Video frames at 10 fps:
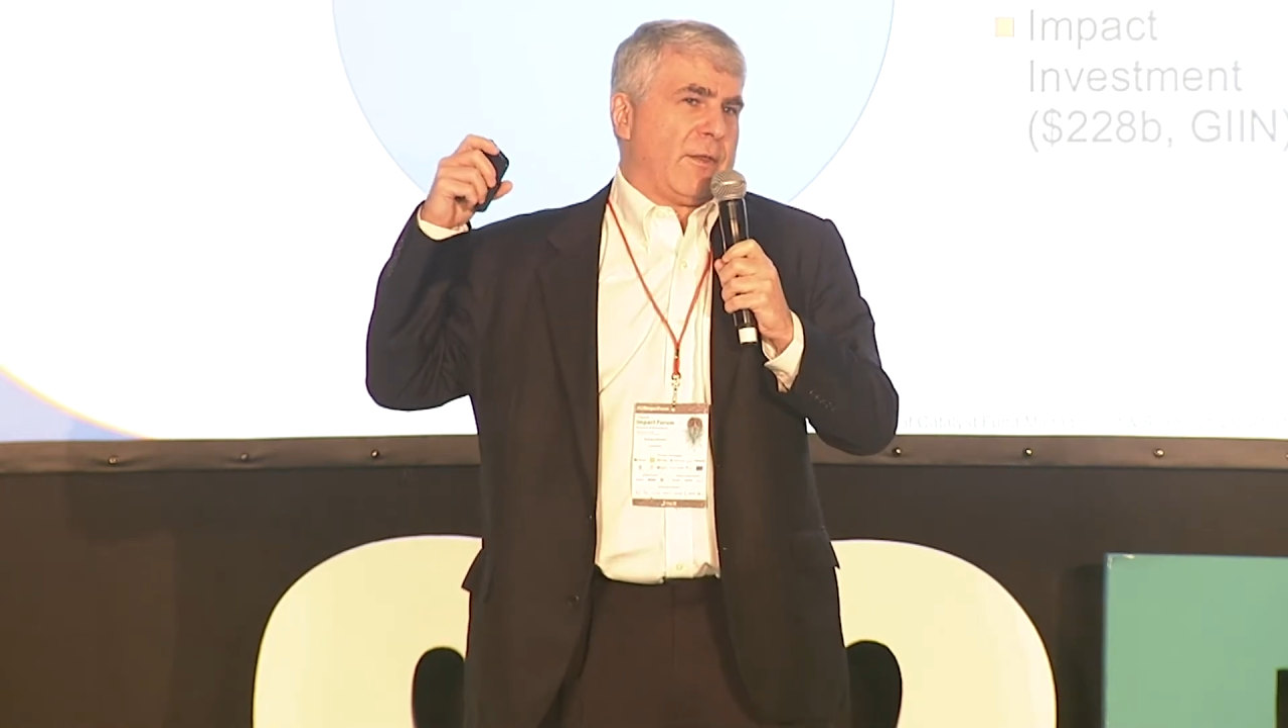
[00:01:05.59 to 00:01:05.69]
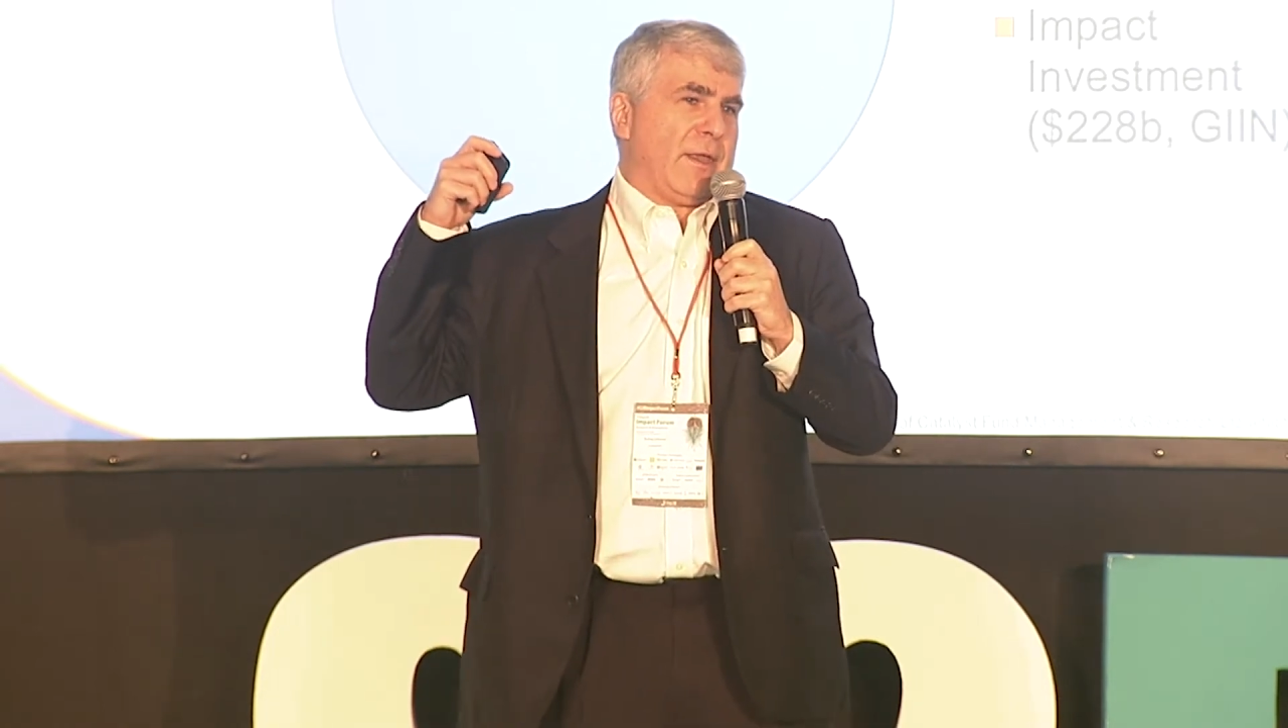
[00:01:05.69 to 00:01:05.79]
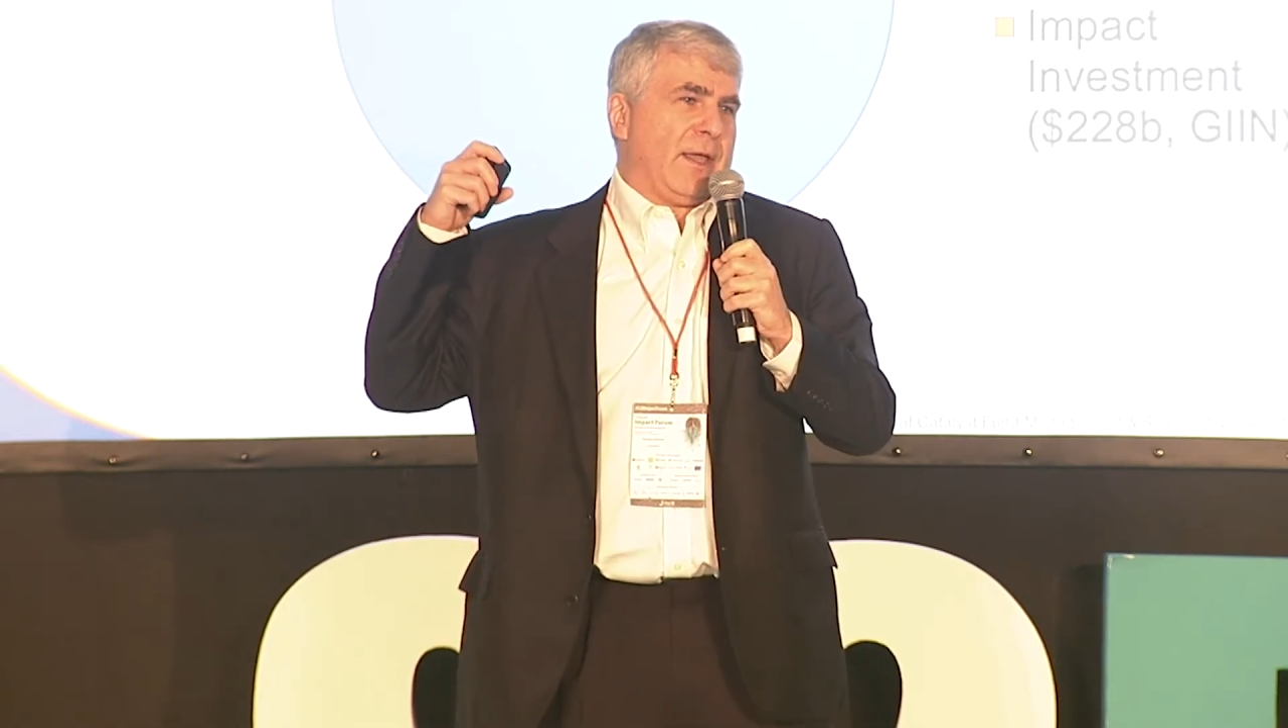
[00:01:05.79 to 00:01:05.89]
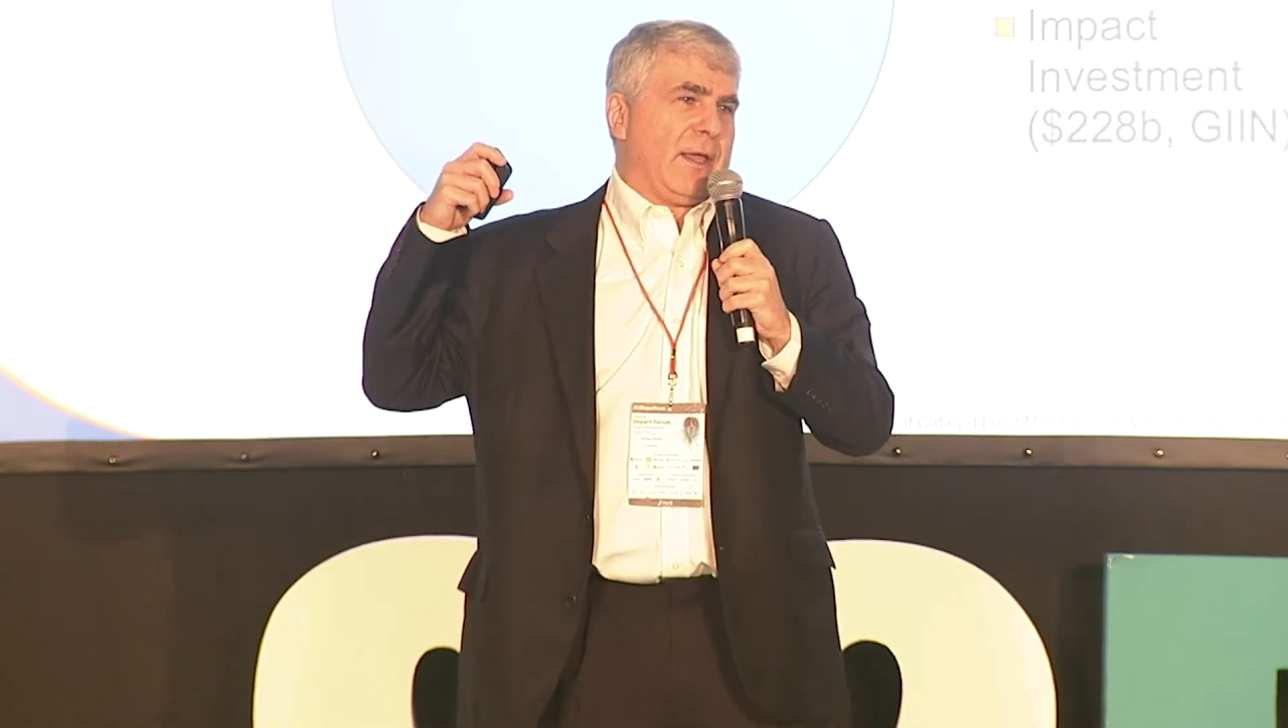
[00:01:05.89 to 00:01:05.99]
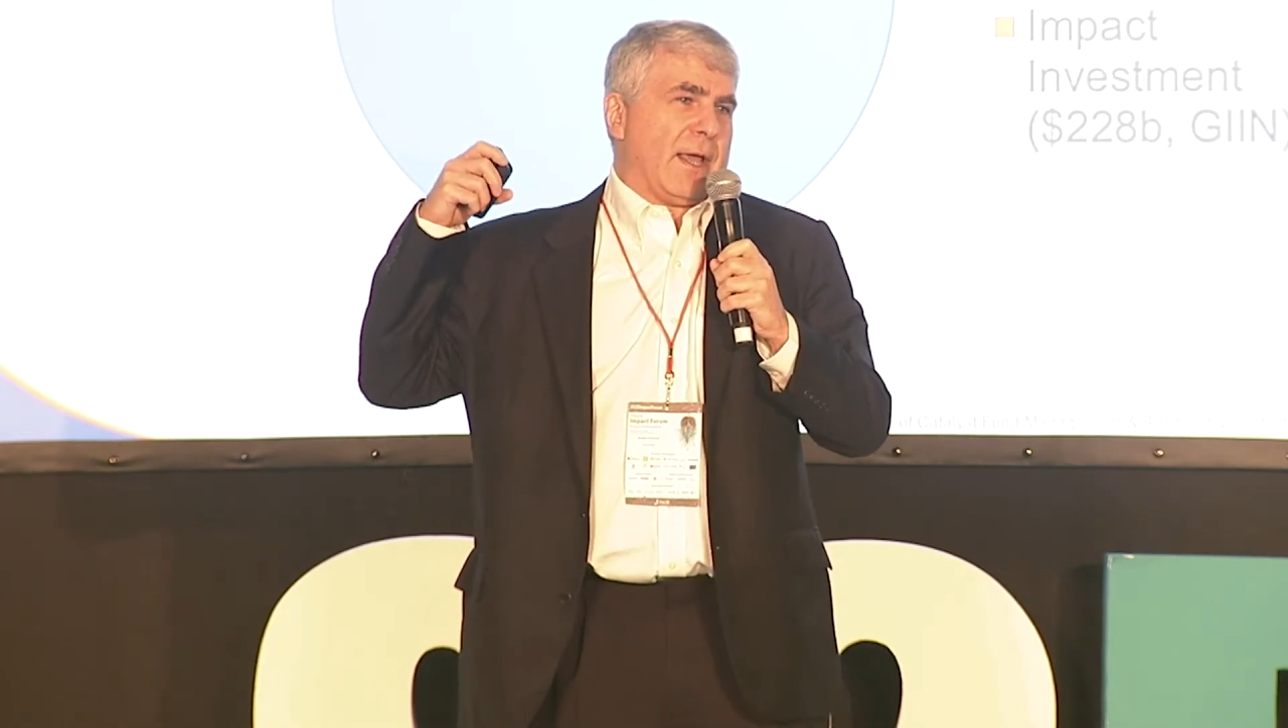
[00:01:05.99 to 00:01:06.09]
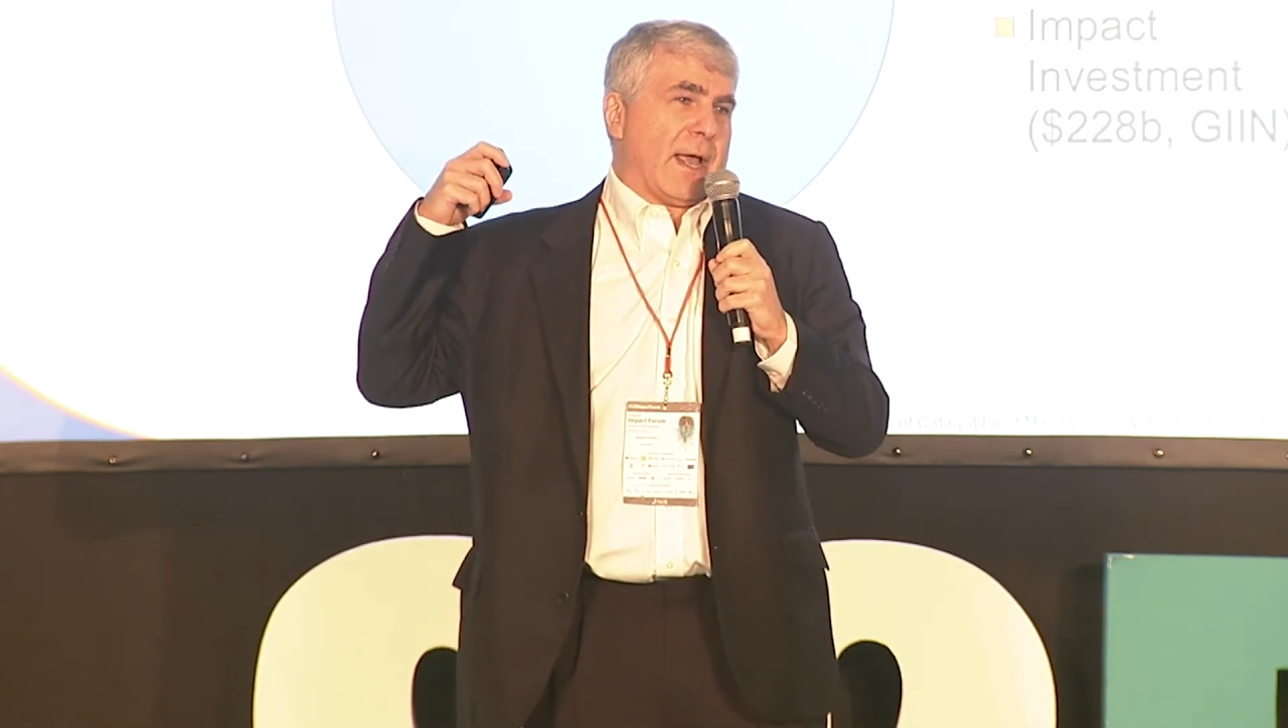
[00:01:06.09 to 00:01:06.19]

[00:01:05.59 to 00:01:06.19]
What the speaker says: the